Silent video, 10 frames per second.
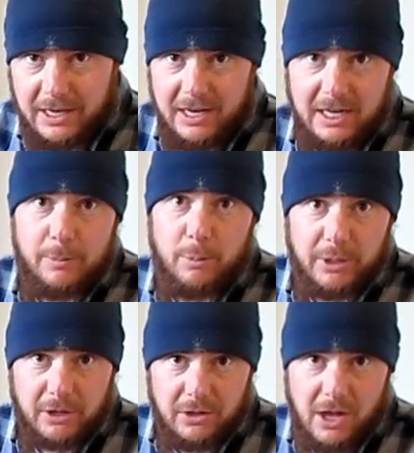a couple
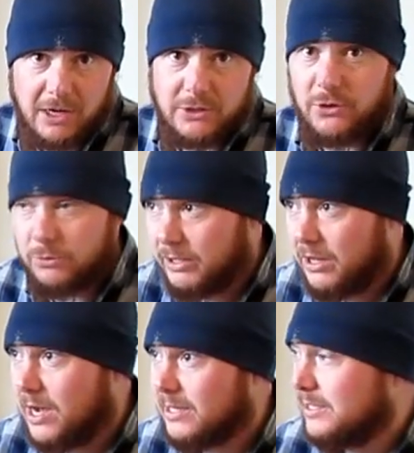bigger logs or 3
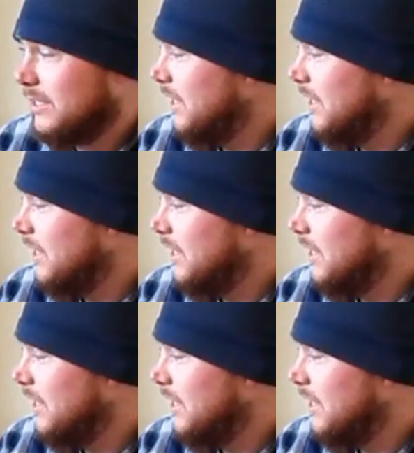logs.